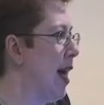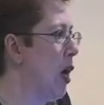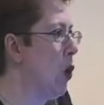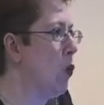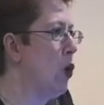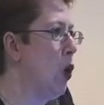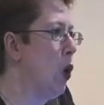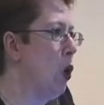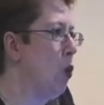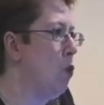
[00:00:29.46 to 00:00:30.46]
out
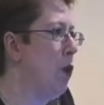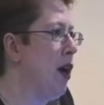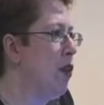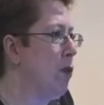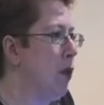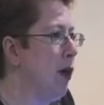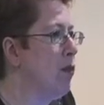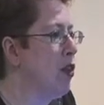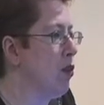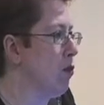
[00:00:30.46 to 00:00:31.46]
where the
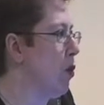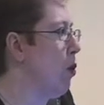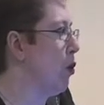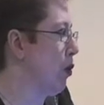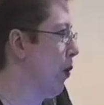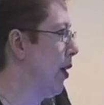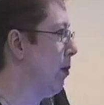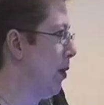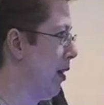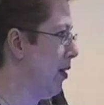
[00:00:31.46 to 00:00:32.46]
bumps in the road are going
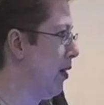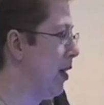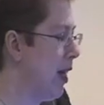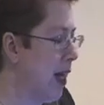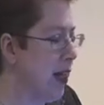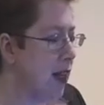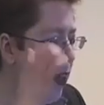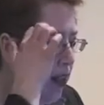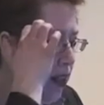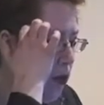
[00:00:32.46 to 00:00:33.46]
to be. And
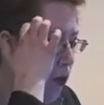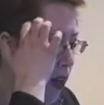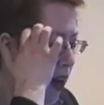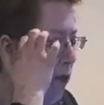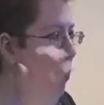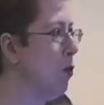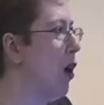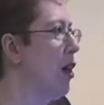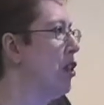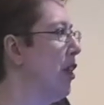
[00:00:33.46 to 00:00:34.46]
this one I've been
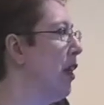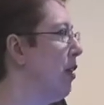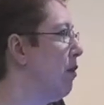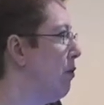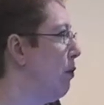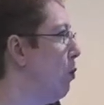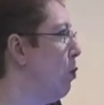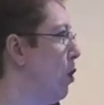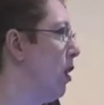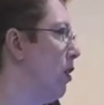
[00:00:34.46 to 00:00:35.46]
watching
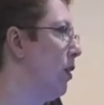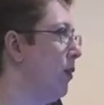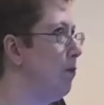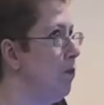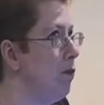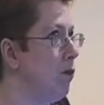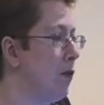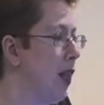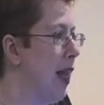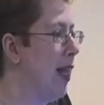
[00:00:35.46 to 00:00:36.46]
for
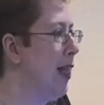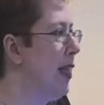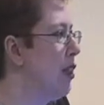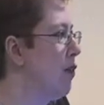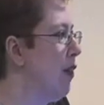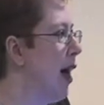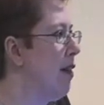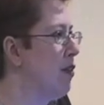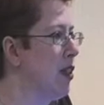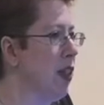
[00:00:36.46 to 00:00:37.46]
at least
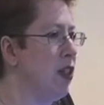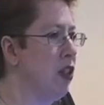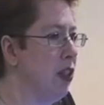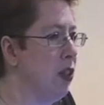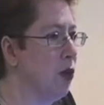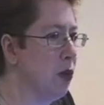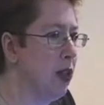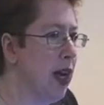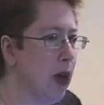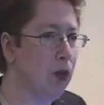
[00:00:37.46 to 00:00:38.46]
5-6 years
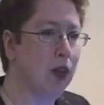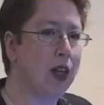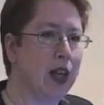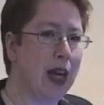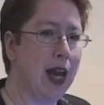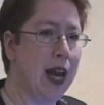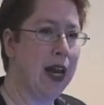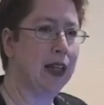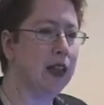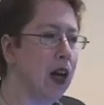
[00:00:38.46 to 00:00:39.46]
now,
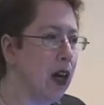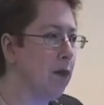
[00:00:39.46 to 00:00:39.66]
and